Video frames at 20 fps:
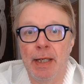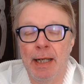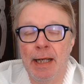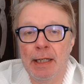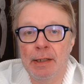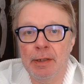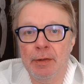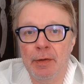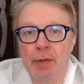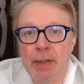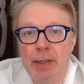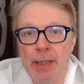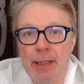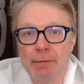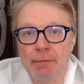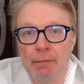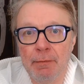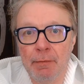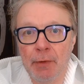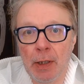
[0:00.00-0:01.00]
how did they
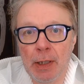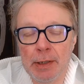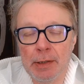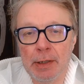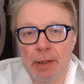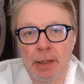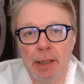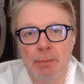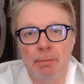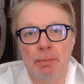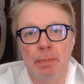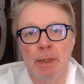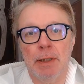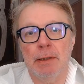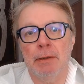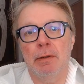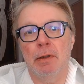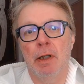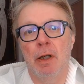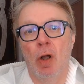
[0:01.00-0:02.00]
even find the
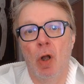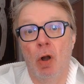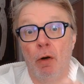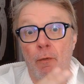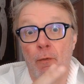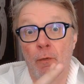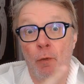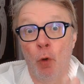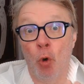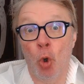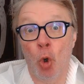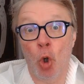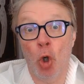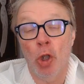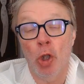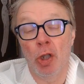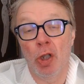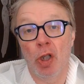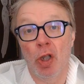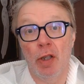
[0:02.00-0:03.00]
number
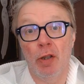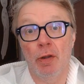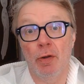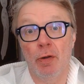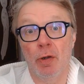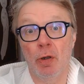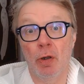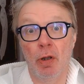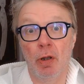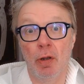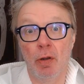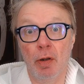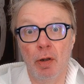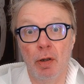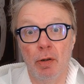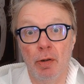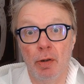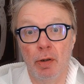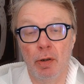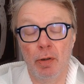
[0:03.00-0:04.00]
for
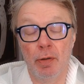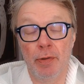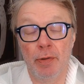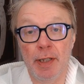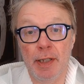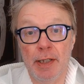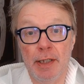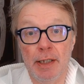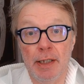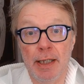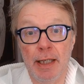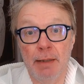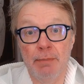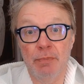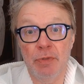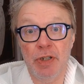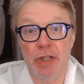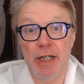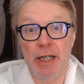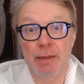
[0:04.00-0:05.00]
the
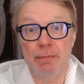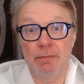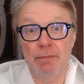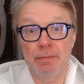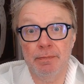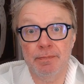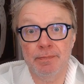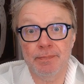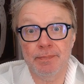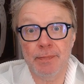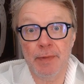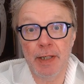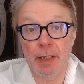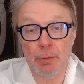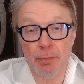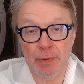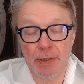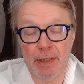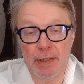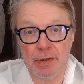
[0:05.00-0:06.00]
MGM
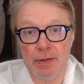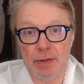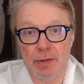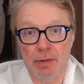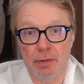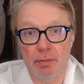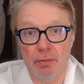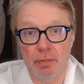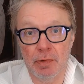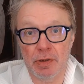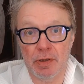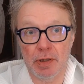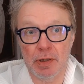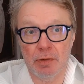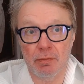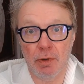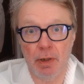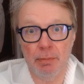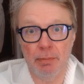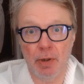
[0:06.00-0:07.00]
help desk, which
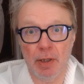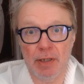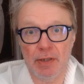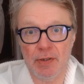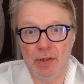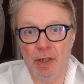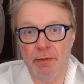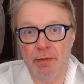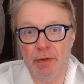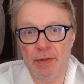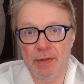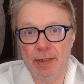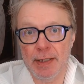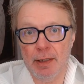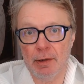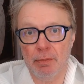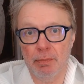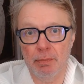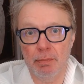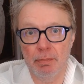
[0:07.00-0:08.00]
is run by
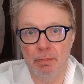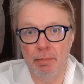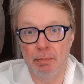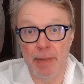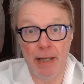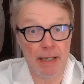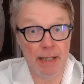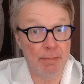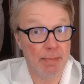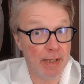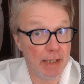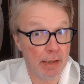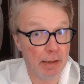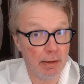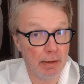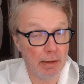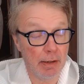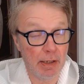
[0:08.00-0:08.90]
ServiceNow? Maybe,